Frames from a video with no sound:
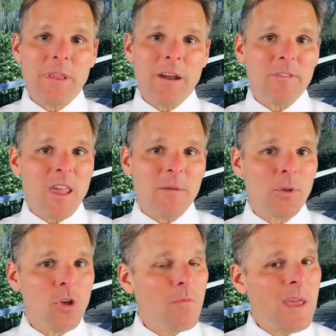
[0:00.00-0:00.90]
with everything
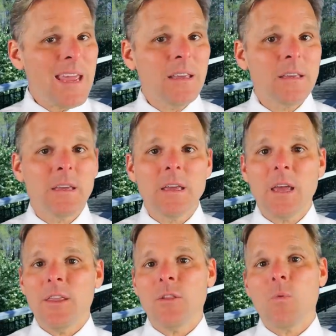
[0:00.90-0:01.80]
blooming
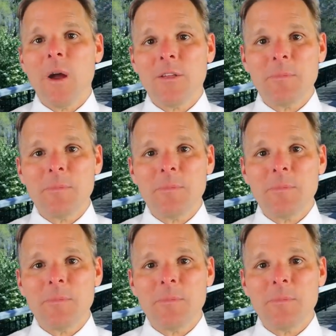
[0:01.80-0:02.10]
and the weather